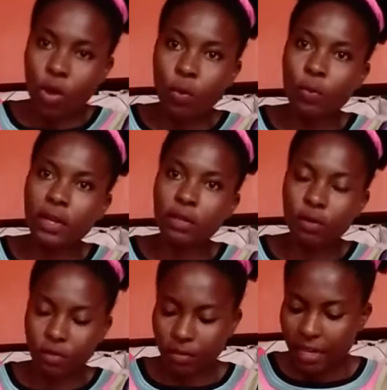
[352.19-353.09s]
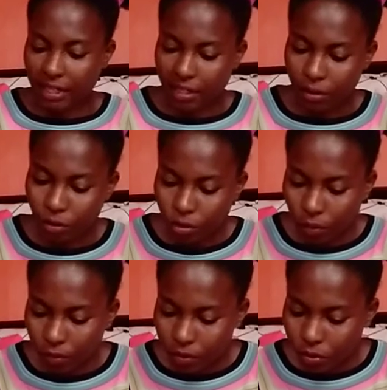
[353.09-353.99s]
When you're threading, you
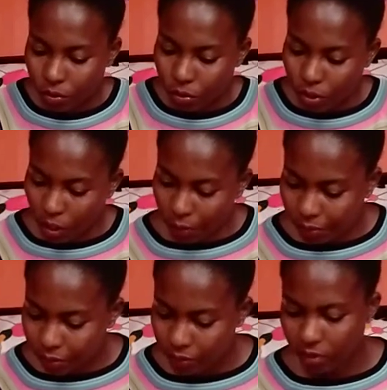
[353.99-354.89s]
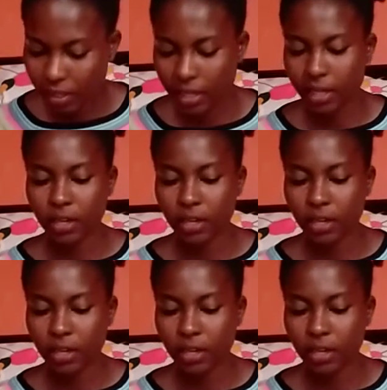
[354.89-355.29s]
don't want to jump here.